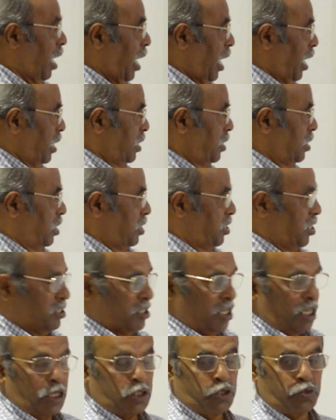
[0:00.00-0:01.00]
And
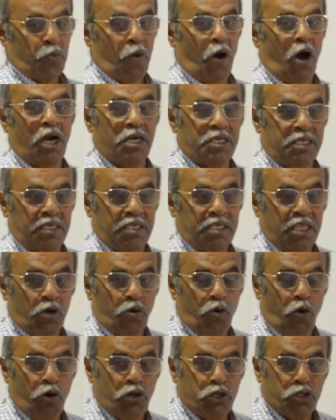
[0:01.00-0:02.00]
these are the smart, the
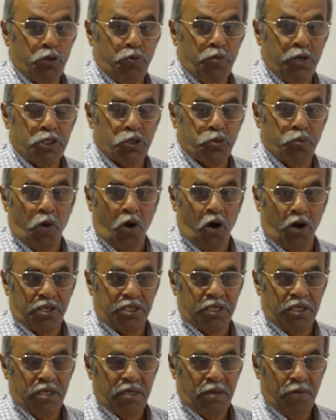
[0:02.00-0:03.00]
goal should be
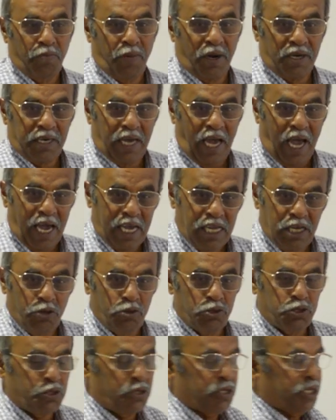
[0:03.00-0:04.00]
smart. But I
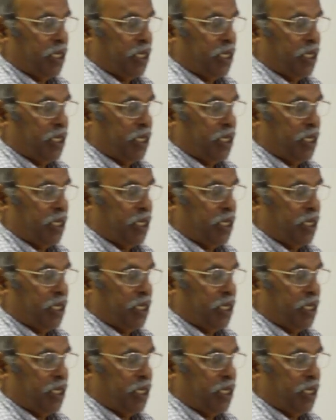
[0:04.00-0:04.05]
used to